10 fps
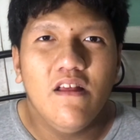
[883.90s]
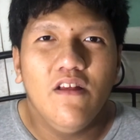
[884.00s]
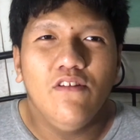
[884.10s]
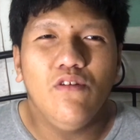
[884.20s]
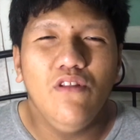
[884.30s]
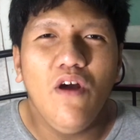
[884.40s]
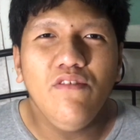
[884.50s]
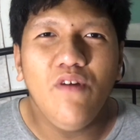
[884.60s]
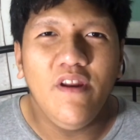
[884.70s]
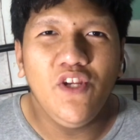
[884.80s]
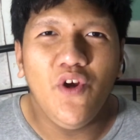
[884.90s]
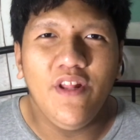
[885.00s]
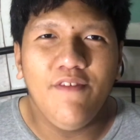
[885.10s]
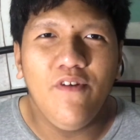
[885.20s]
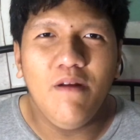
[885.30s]
So long story short,
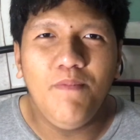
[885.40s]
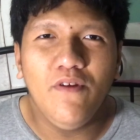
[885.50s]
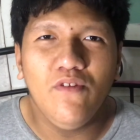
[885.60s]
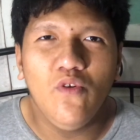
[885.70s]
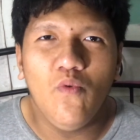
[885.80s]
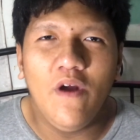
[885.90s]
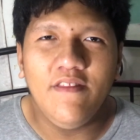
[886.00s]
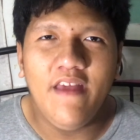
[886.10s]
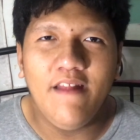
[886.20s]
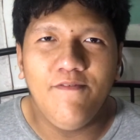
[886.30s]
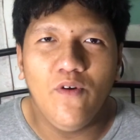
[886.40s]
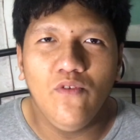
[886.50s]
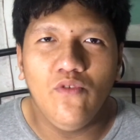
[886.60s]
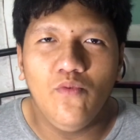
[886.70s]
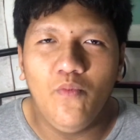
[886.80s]
if you're a person who wants headphones
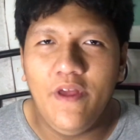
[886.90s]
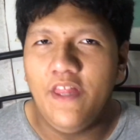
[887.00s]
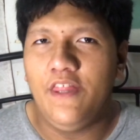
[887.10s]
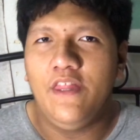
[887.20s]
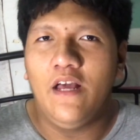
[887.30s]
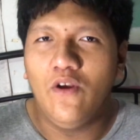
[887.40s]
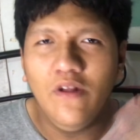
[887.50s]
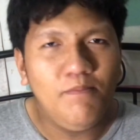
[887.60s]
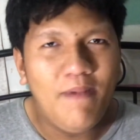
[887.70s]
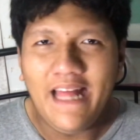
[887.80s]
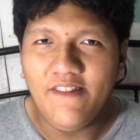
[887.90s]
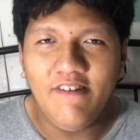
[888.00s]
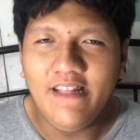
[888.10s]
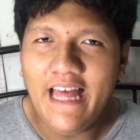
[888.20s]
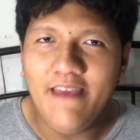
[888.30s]
with a good
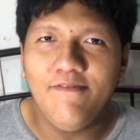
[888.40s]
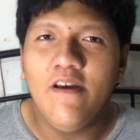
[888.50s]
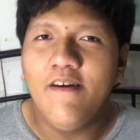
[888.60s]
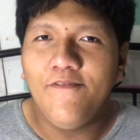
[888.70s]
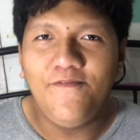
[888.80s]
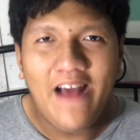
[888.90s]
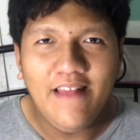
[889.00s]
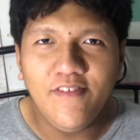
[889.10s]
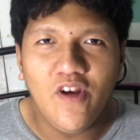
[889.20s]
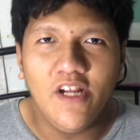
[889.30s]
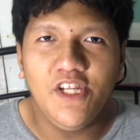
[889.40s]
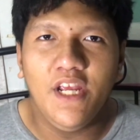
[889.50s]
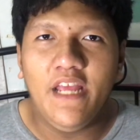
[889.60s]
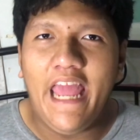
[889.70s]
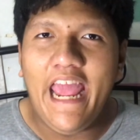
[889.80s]
battery life, fast
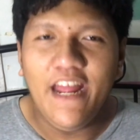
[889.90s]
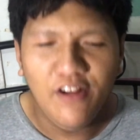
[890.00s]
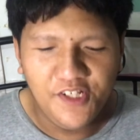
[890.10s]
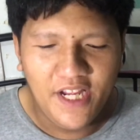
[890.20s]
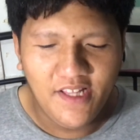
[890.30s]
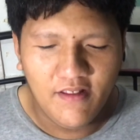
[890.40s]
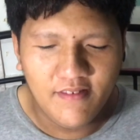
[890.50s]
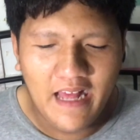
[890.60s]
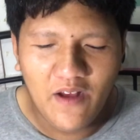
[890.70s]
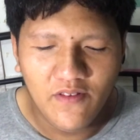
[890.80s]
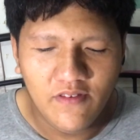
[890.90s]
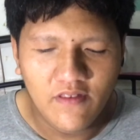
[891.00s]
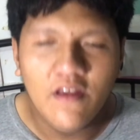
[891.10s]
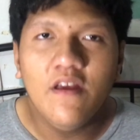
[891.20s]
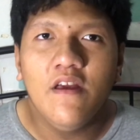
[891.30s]
charging, energetic sounds,
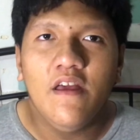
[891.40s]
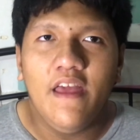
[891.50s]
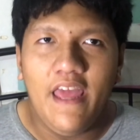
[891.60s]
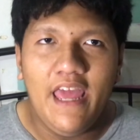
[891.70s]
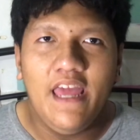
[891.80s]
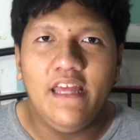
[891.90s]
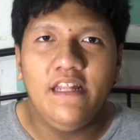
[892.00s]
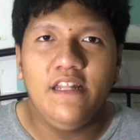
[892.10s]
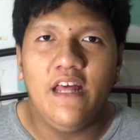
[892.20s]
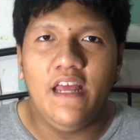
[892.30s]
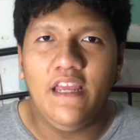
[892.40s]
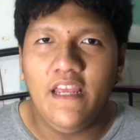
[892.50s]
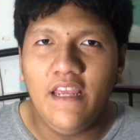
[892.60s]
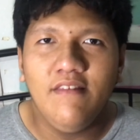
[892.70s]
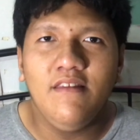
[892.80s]
and
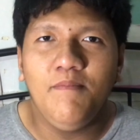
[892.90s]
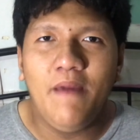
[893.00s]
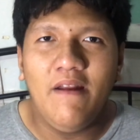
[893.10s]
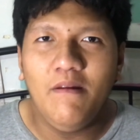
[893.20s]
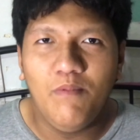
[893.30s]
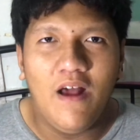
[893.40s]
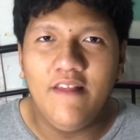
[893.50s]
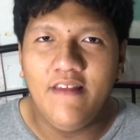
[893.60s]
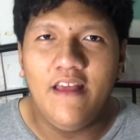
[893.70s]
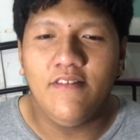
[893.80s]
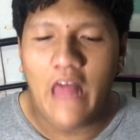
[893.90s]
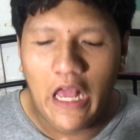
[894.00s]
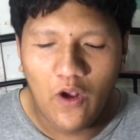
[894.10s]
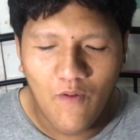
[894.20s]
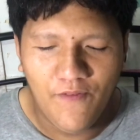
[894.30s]
easy pairing process,
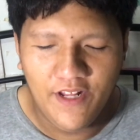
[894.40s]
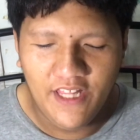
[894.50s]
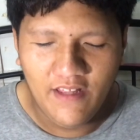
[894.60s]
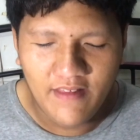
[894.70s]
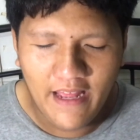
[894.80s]
go for these